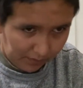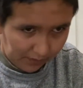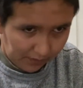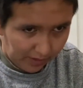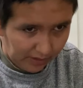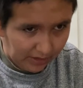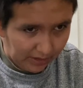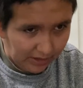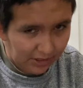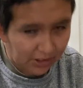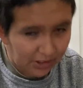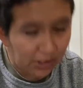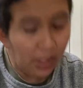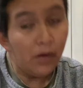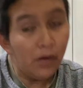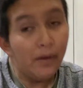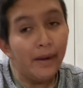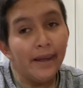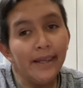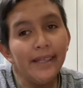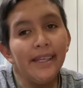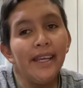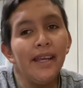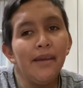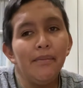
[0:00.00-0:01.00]
So I
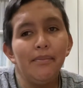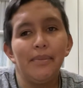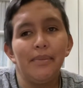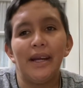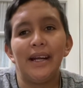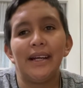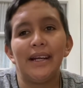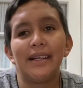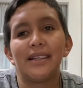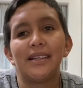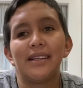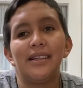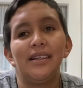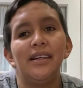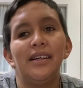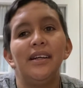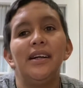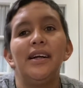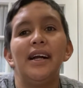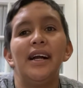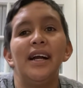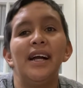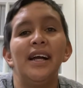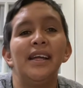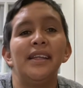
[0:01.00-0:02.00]
came back,
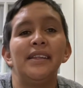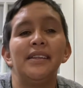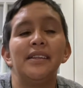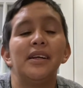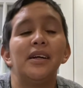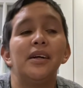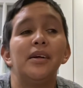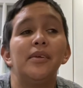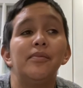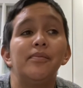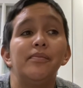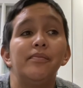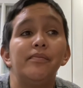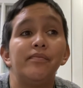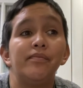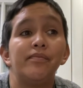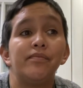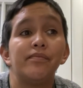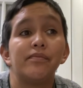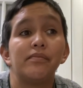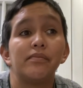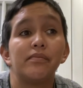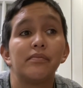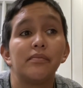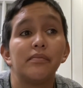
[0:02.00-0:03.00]
and
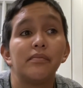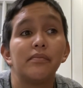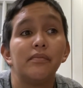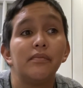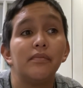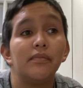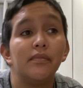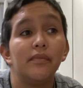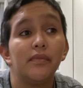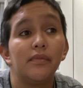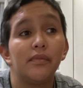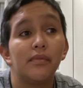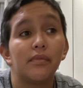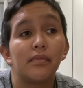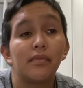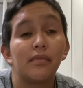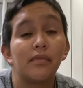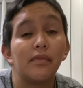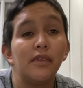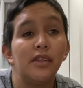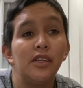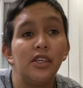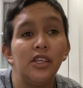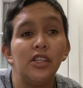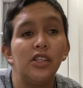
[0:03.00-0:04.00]

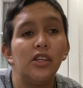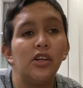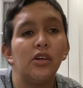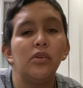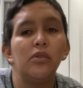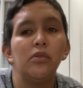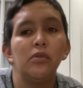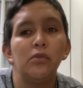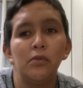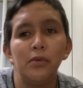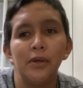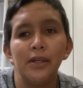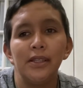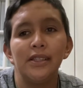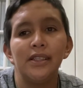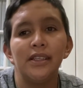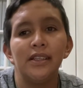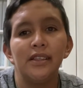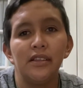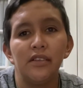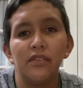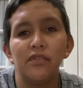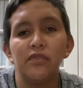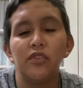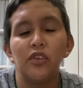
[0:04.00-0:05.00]
you know, within
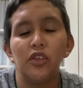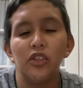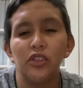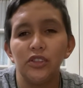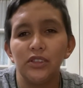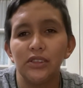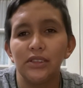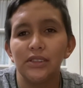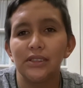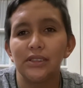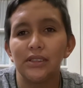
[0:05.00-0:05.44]
the first